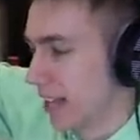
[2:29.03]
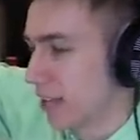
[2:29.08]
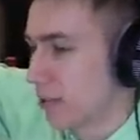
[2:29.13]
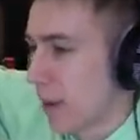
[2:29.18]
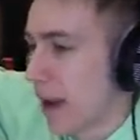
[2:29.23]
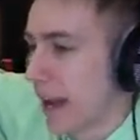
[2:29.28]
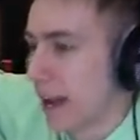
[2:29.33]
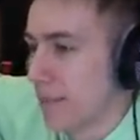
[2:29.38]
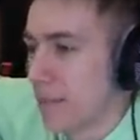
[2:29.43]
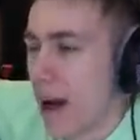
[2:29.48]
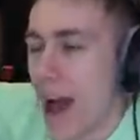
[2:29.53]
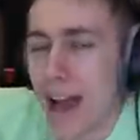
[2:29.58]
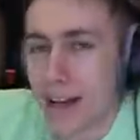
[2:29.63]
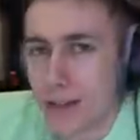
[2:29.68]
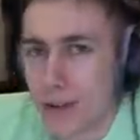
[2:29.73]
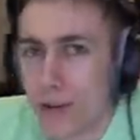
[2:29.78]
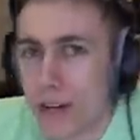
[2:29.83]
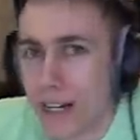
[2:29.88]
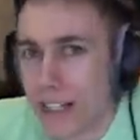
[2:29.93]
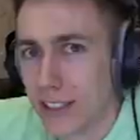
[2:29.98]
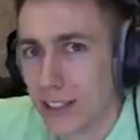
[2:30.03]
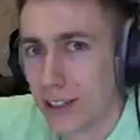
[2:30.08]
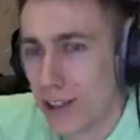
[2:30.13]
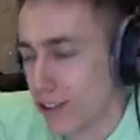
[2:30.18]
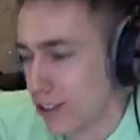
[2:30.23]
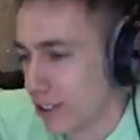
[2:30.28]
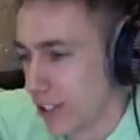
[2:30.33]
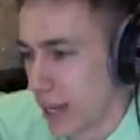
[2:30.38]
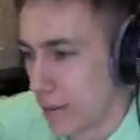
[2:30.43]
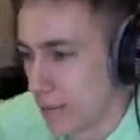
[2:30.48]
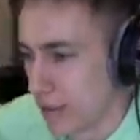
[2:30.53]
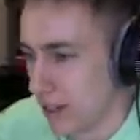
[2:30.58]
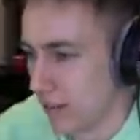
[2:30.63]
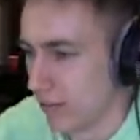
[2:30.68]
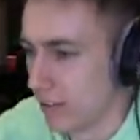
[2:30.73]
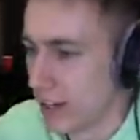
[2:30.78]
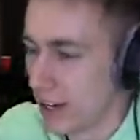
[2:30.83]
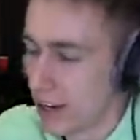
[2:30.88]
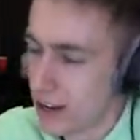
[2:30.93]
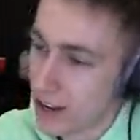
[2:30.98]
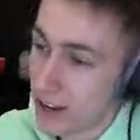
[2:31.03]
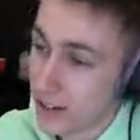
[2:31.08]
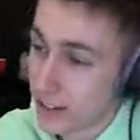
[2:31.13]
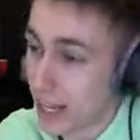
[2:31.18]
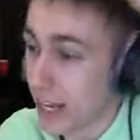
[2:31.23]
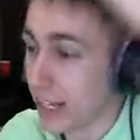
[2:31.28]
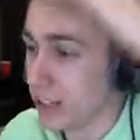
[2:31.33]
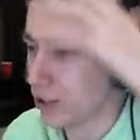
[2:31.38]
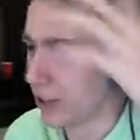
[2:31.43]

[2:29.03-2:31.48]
That's my, my actual guess is contraceptive. Day